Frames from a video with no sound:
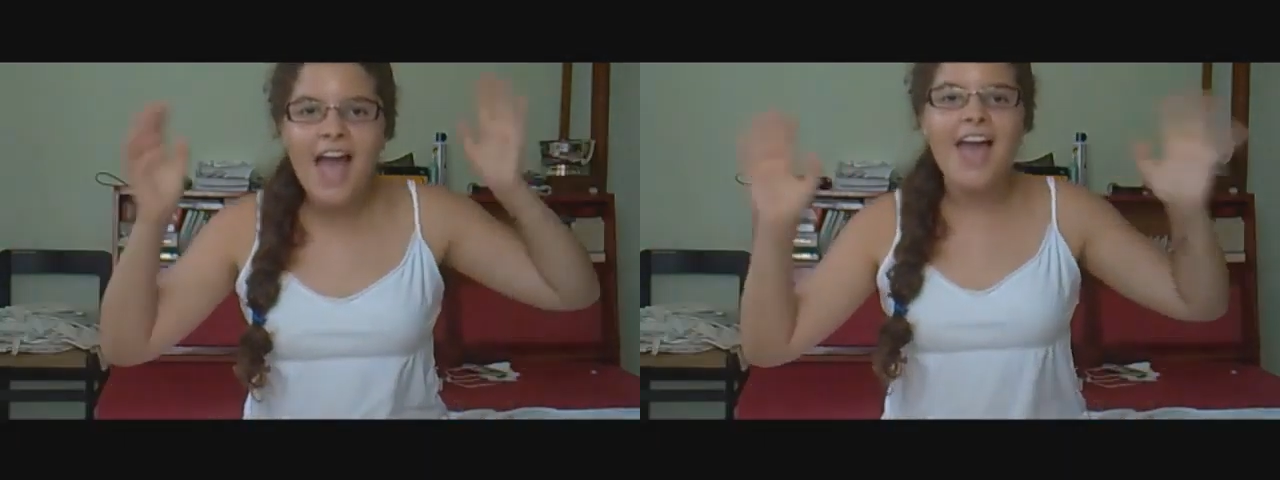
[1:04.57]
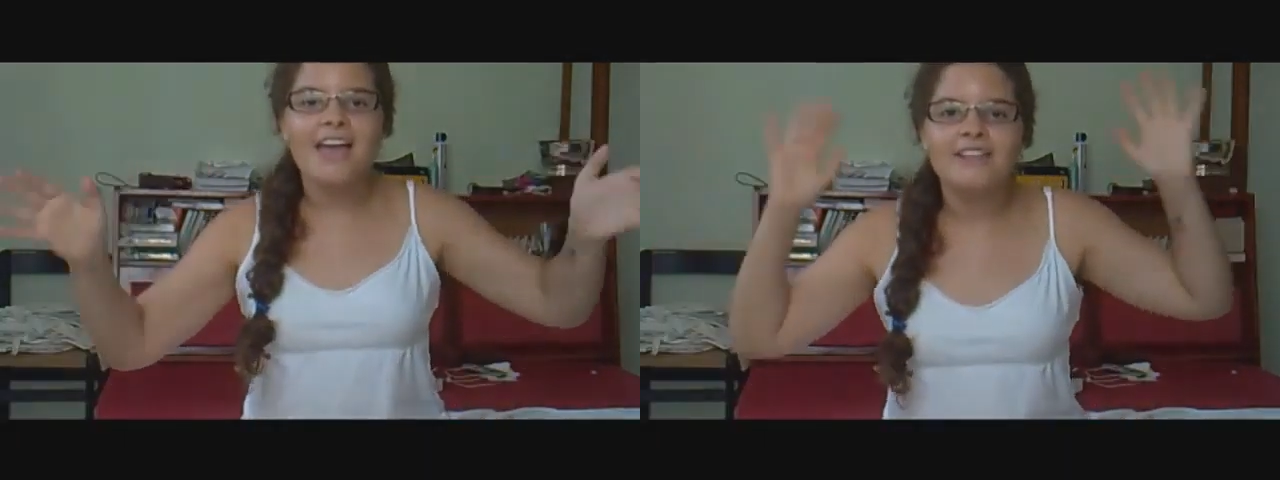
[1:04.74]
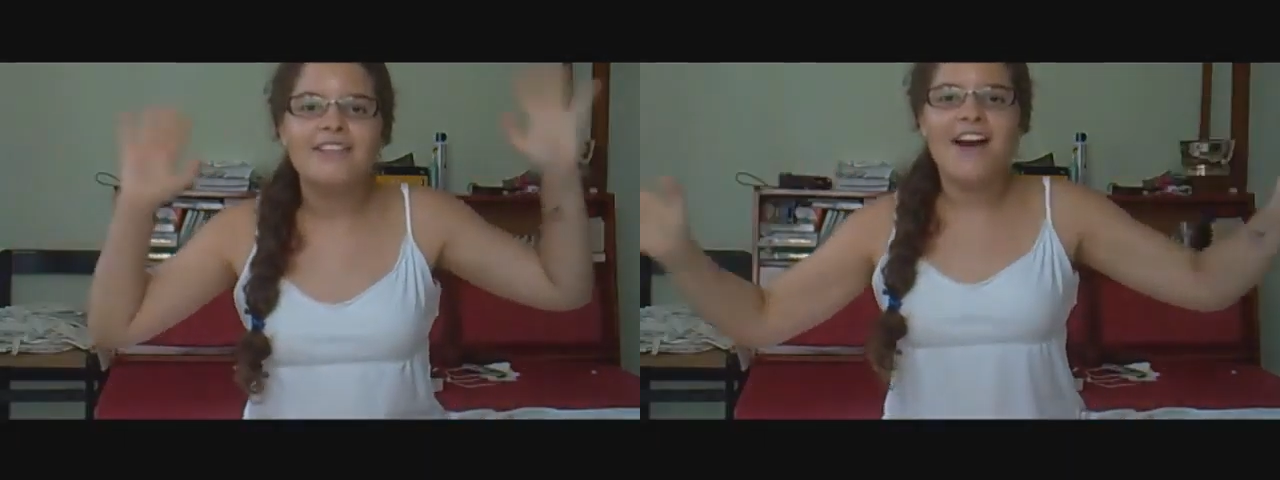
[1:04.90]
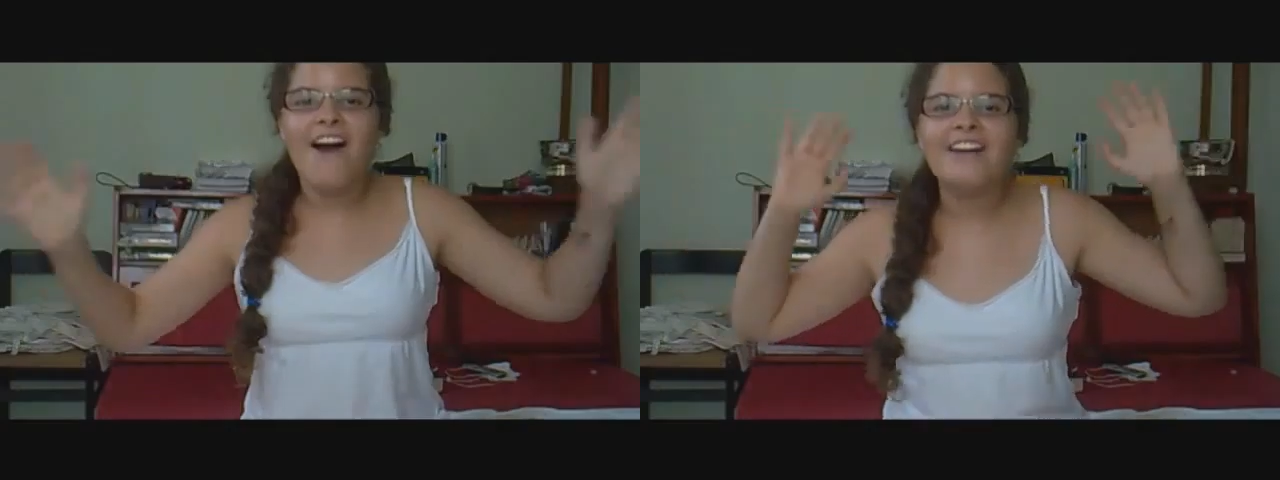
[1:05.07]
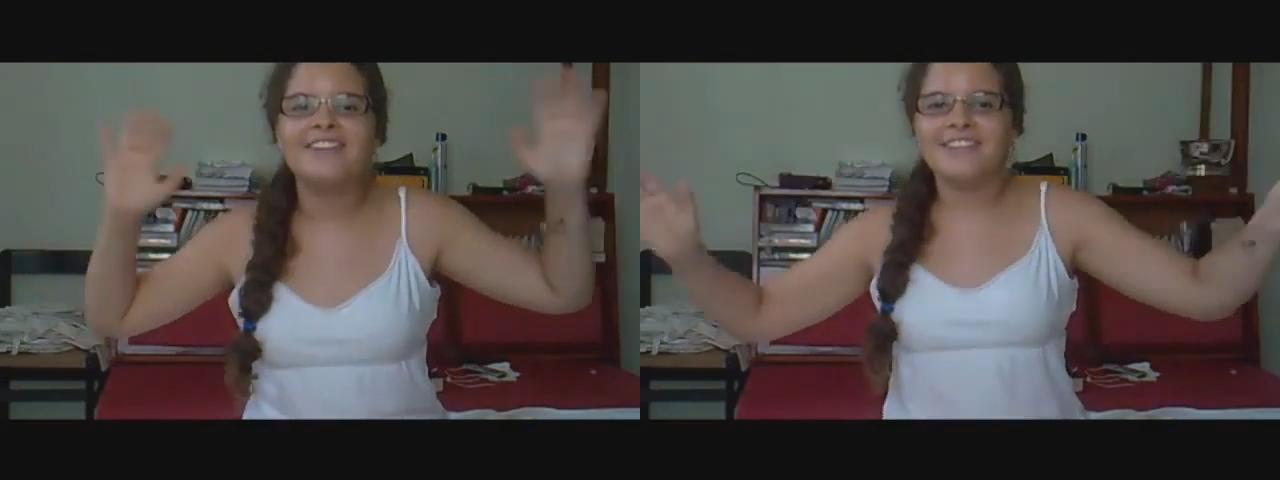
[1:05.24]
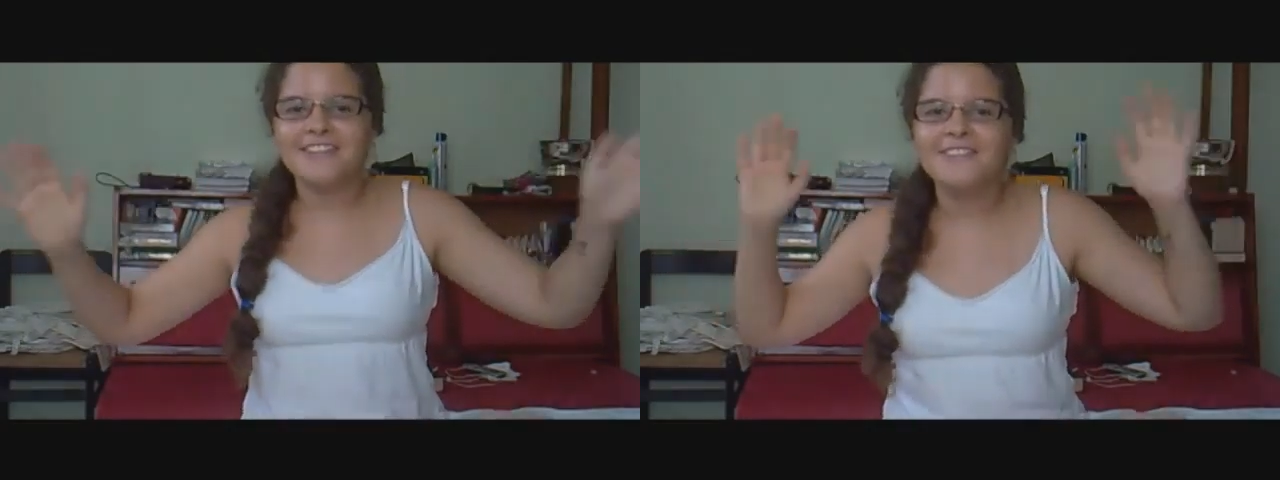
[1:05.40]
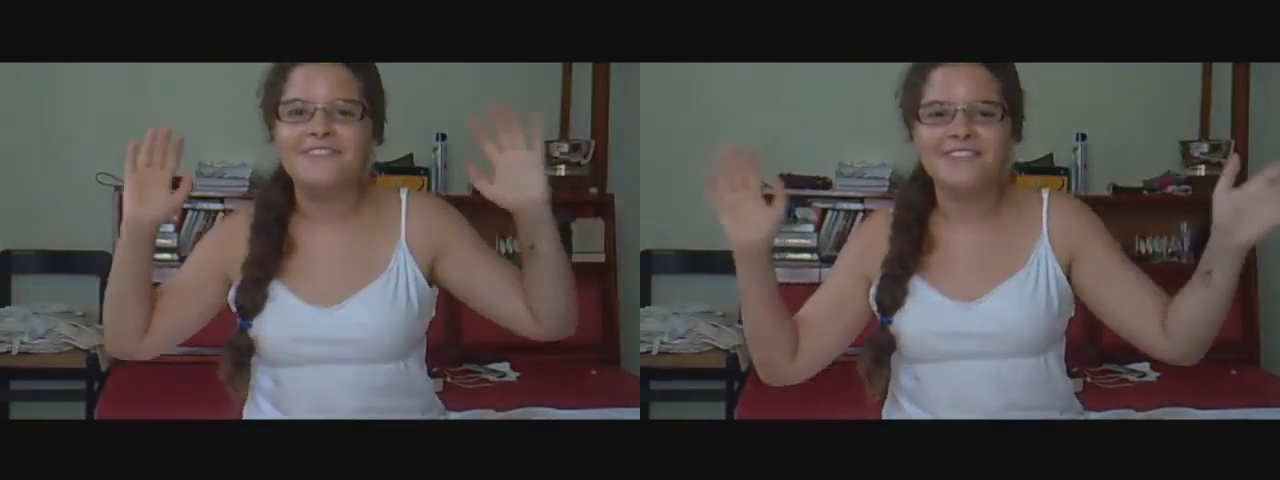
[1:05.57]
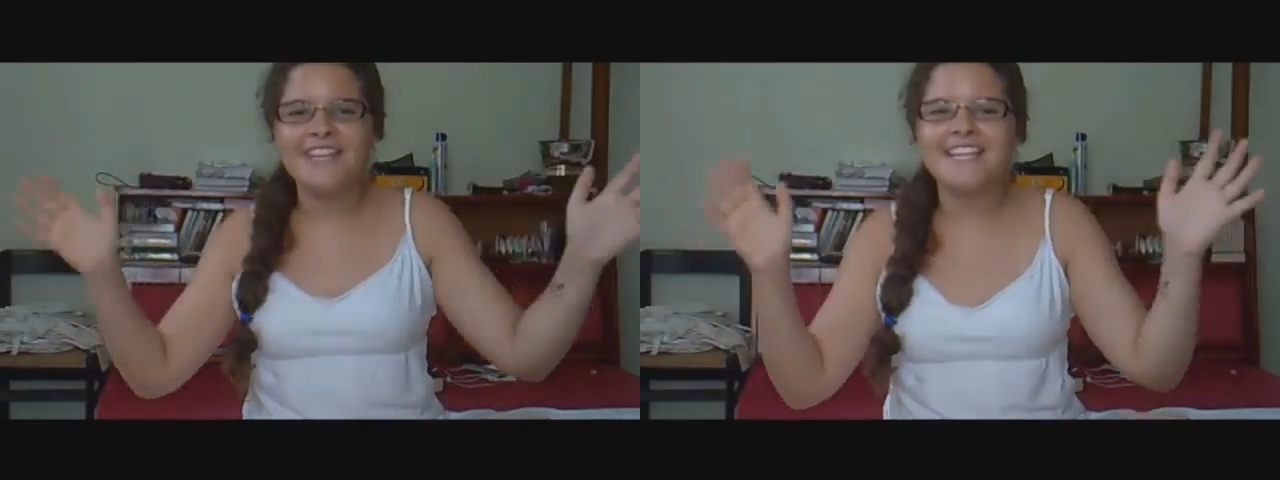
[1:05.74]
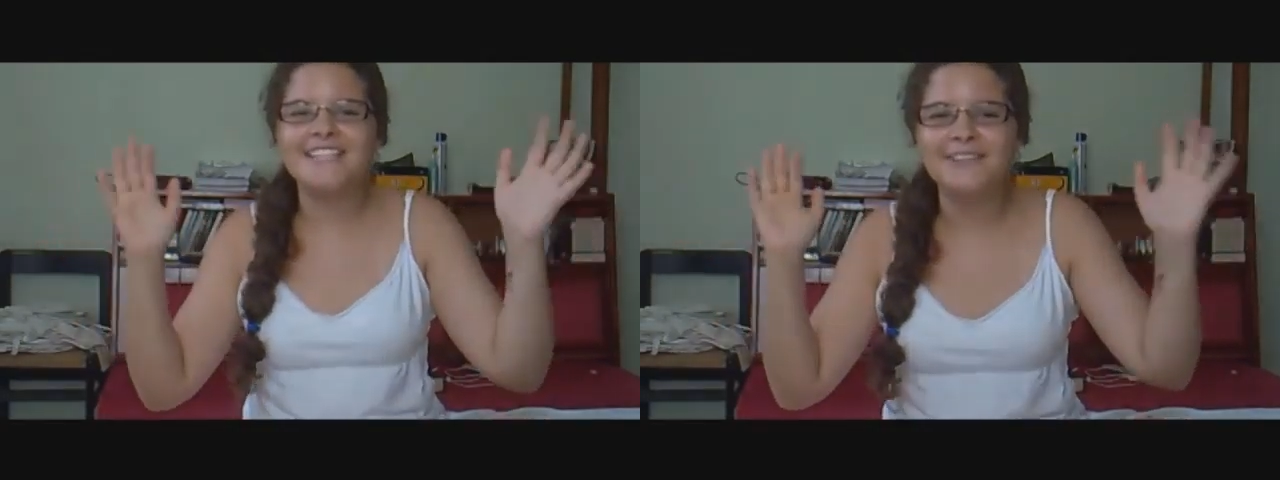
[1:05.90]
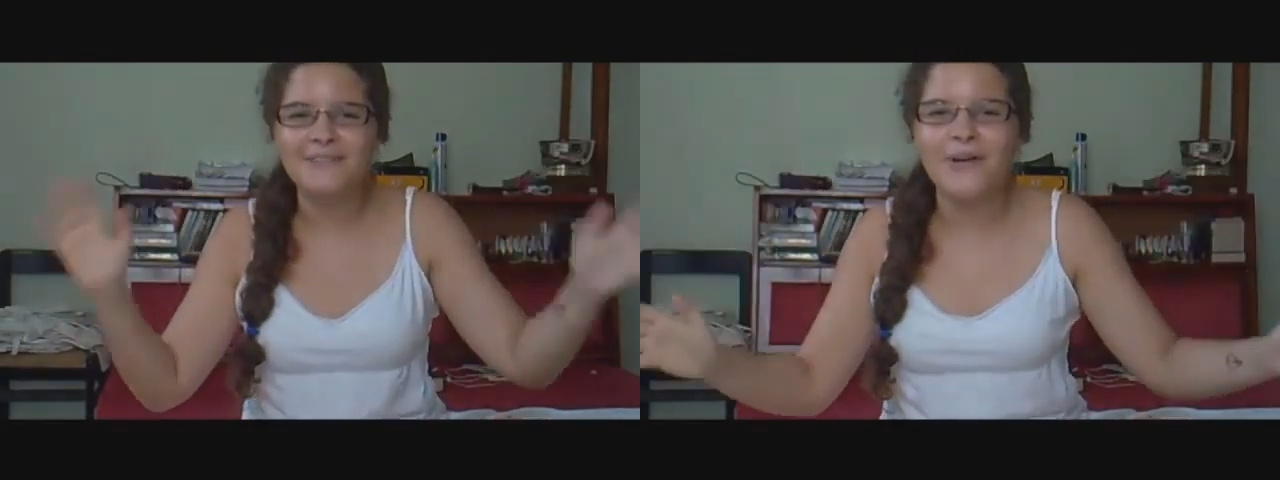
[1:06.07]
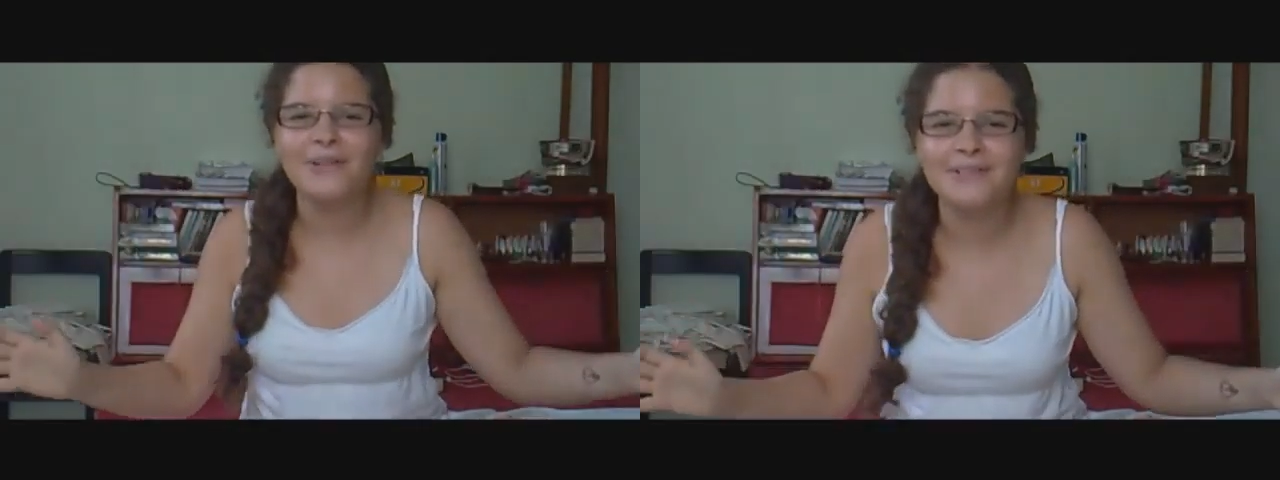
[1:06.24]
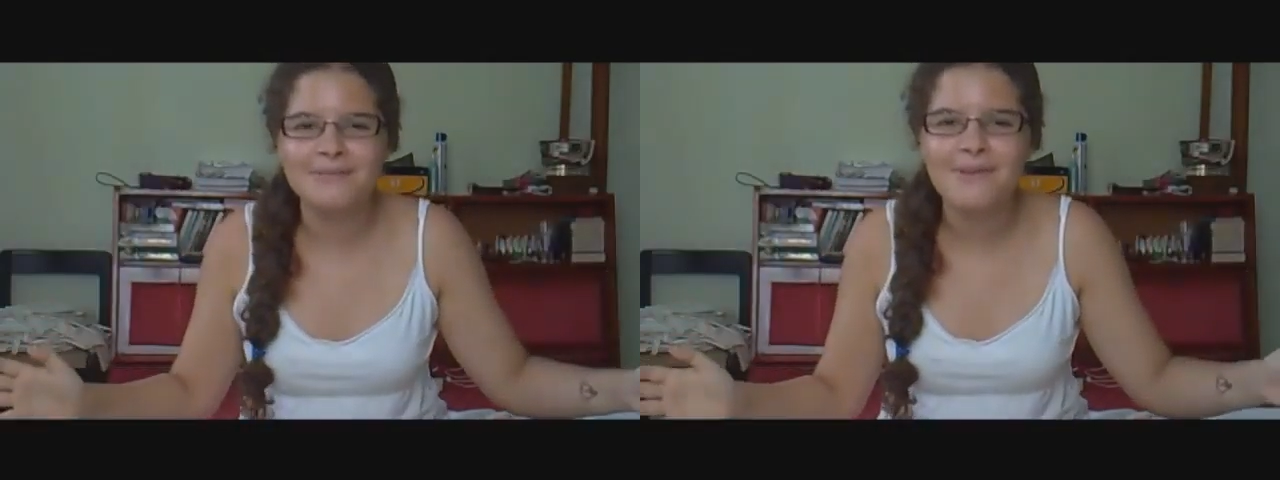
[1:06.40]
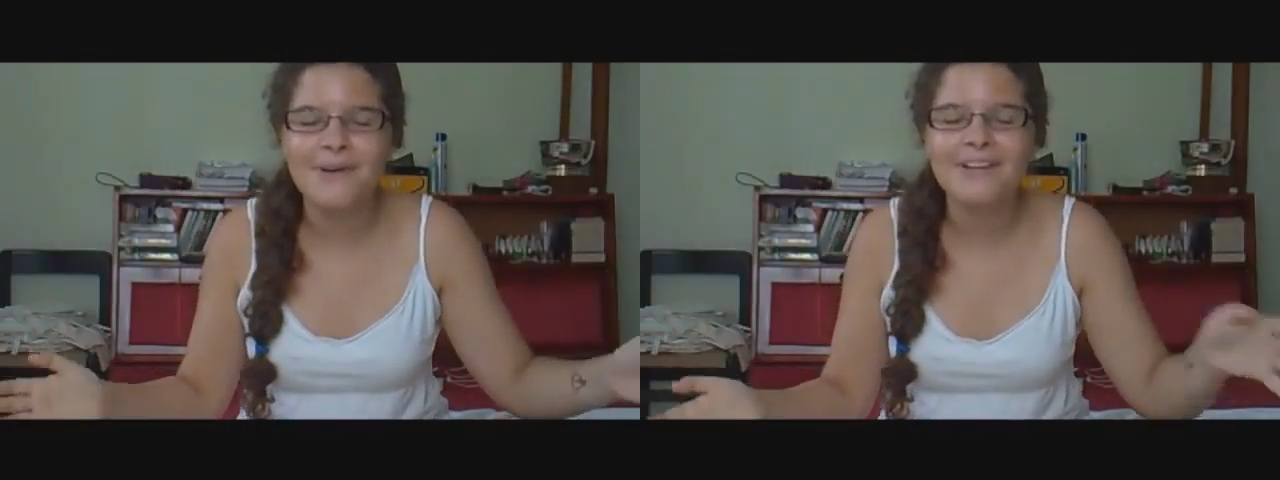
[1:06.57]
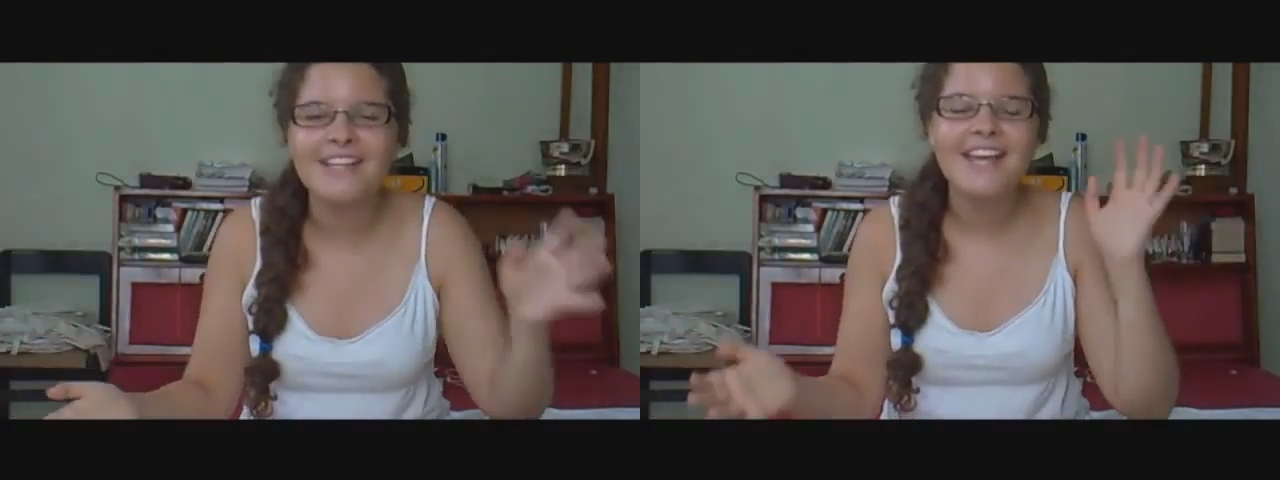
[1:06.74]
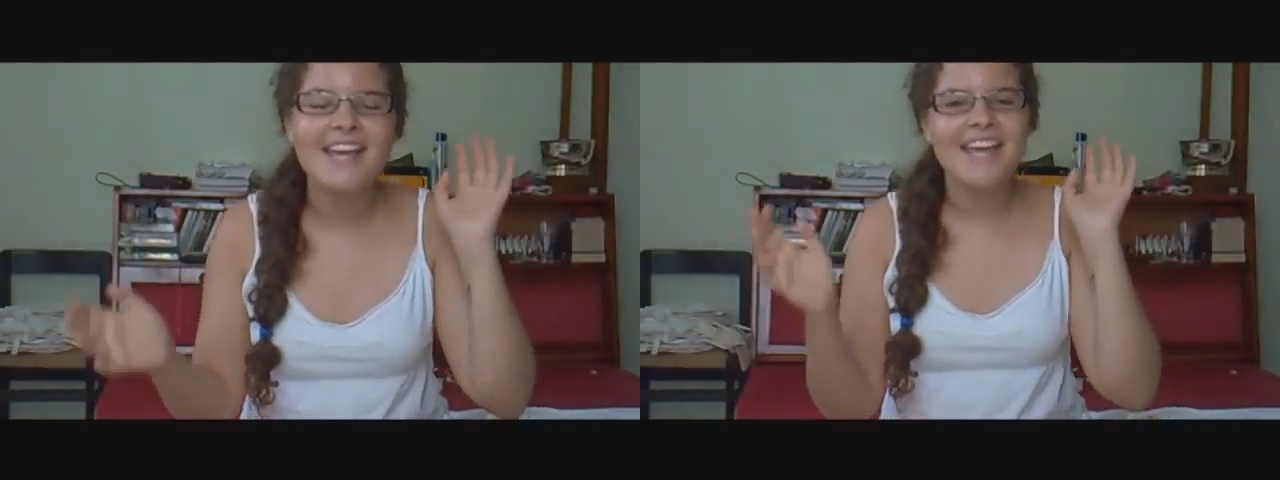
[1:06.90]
100 feet Voldemort,